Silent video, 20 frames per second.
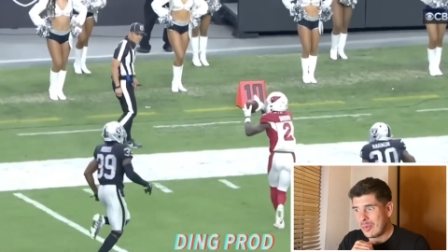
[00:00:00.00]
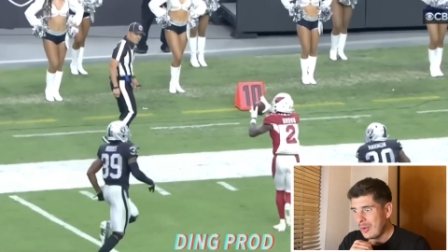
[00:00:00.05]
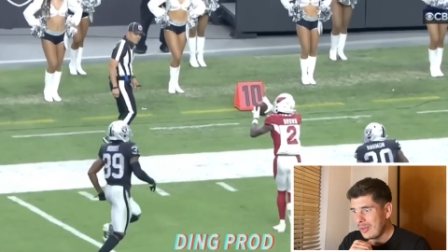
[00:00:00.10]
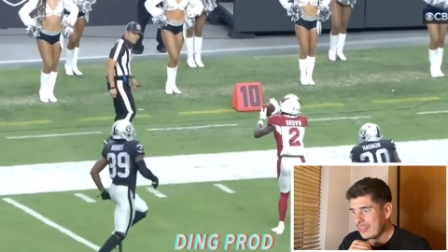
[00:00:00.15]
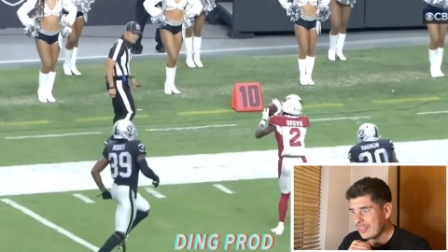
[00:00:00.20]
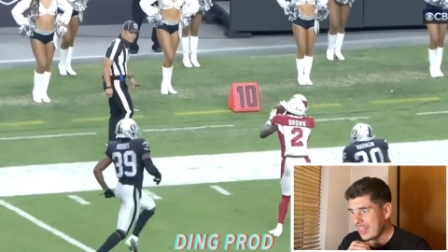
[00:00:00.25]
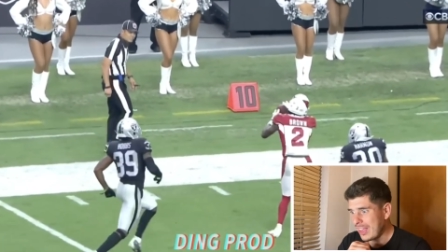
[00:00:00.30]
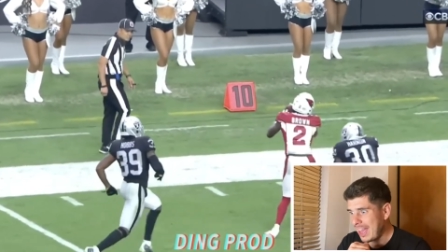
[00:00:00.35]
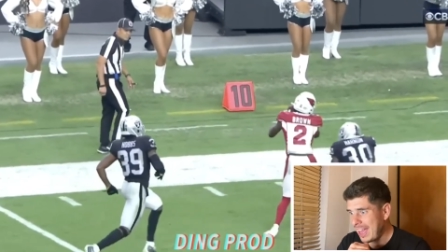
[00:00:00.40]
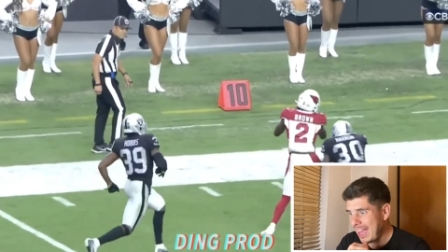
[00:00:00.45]
what
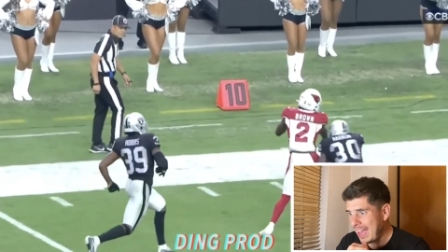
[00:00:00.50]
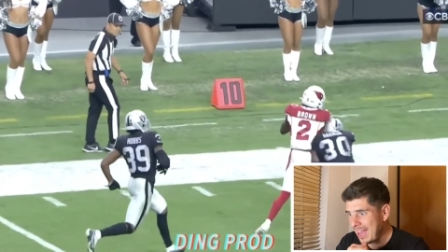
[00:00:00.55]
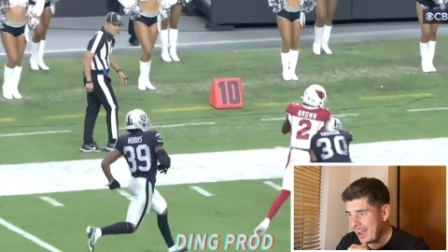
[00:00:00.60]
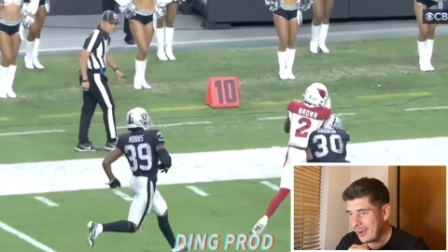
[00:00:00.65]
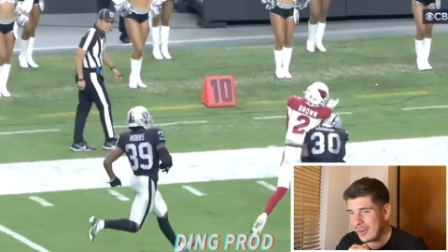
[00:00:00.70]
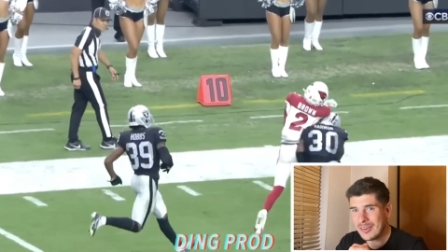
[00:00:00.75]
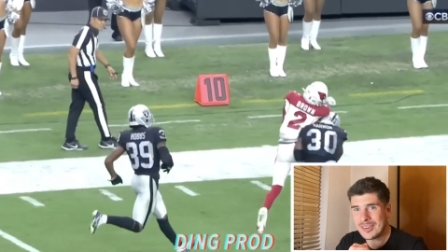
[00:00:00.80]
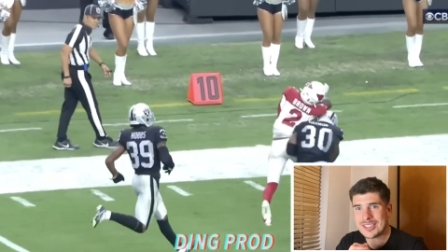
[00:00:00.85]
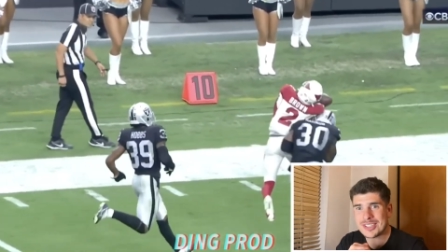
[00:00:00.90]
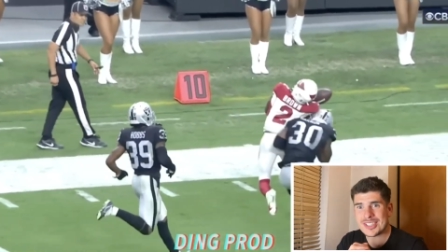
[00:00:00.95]
the
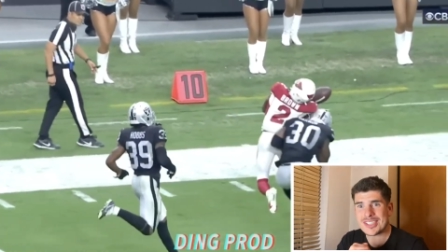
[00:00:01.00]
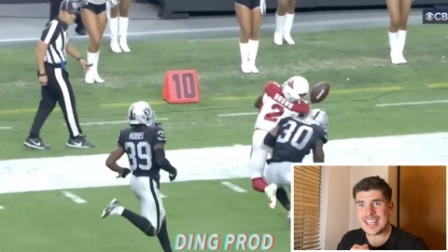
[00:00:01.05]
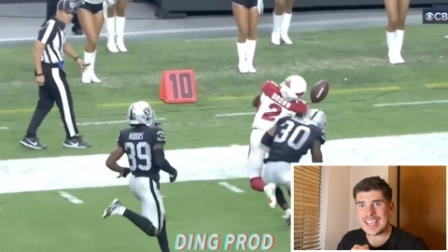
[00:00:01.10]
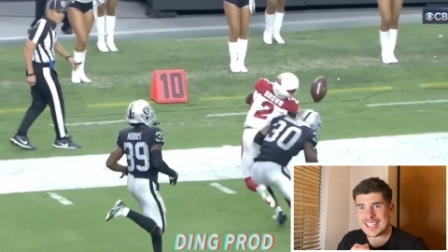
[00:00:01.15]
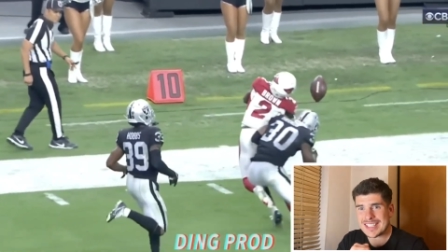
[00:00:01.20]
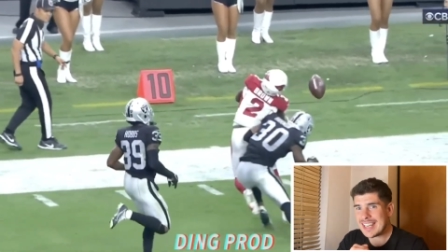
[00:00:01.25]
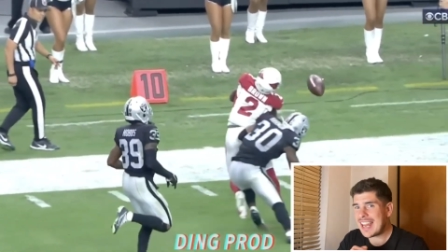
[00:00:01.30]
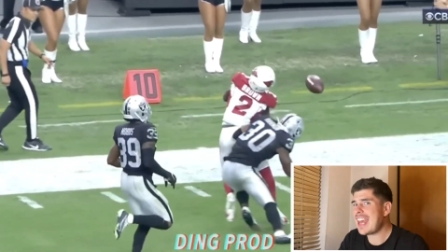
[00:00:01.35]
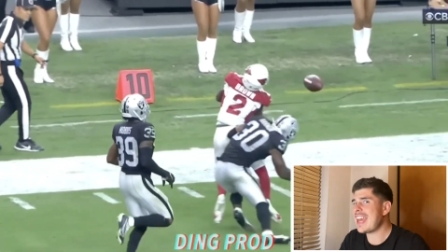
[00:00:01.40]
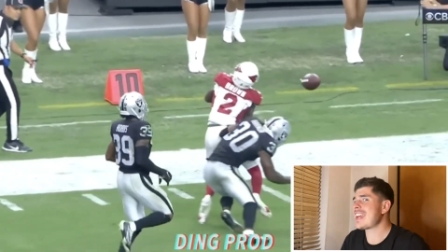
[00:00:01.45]
hell? Did you see his
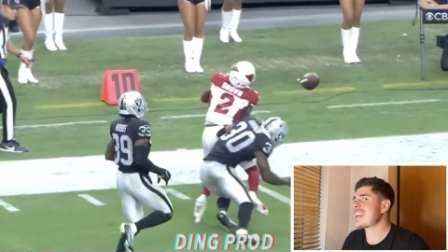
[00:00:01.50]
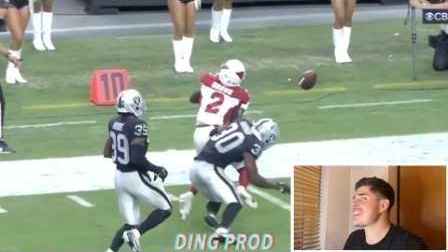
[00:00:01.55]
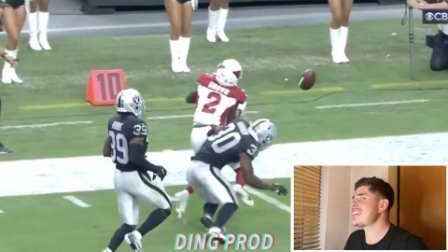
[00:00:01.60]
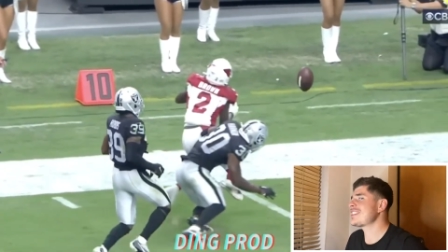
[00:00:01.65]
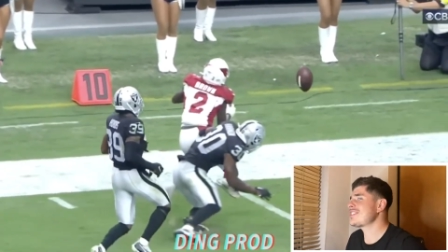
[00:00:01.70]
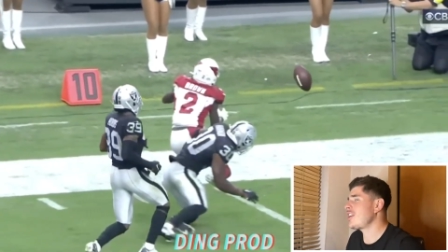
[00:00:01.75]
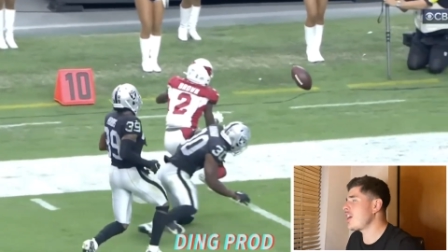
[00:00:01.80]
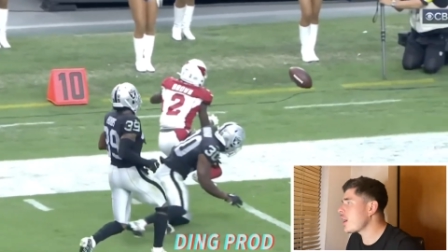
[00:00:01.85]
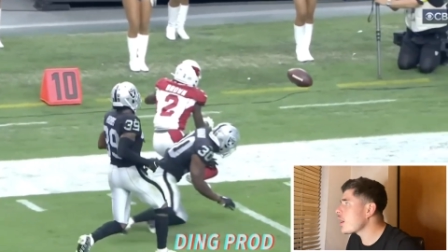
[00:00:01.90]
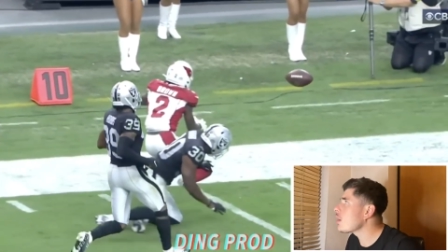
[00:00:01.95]
neck? He's
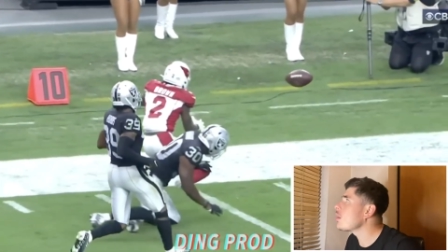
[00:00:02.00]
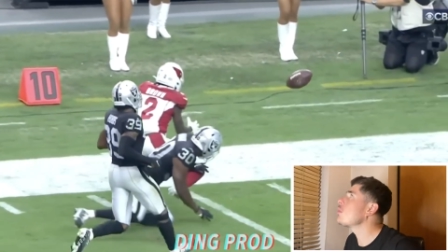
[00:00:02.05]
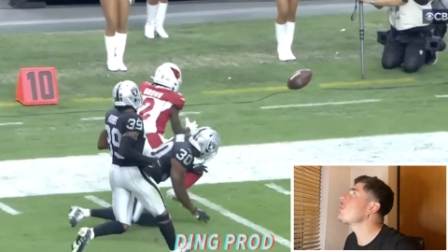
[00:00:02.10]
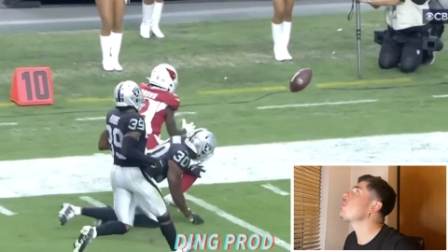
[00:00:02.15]
like,